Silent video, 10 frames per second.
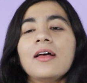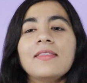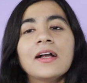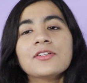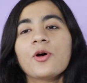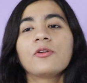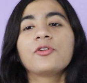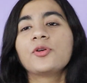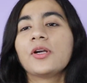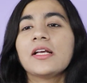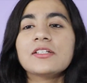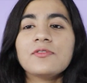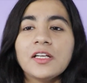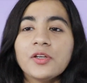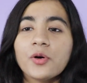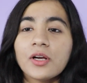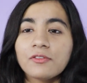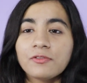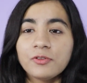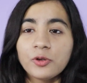That's all for today's video.
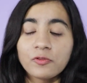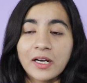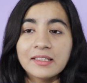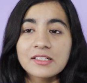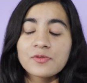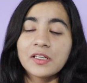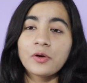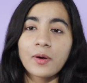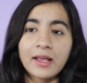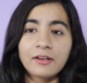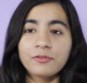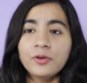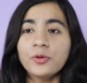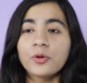If you find this video helpful,